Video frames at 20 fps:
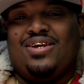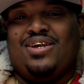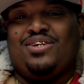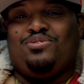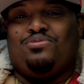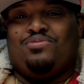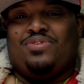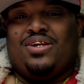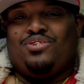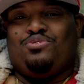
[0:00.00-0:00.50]

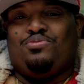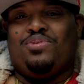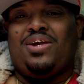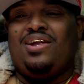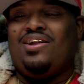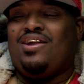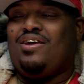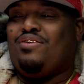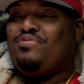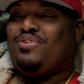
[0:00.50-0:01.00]
that's
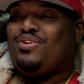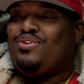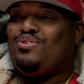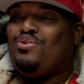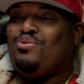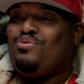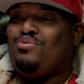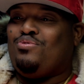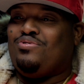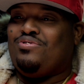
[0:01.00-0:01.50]
what I love to
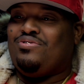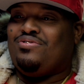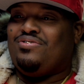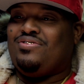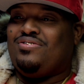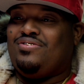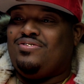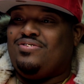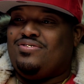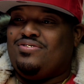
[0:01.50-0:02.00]
do.
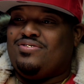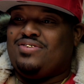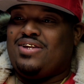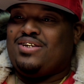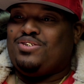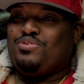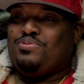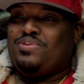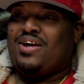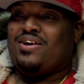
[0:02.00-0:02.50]

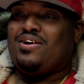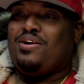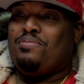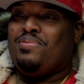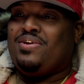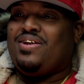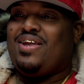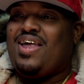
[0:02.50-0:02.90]
That's when I come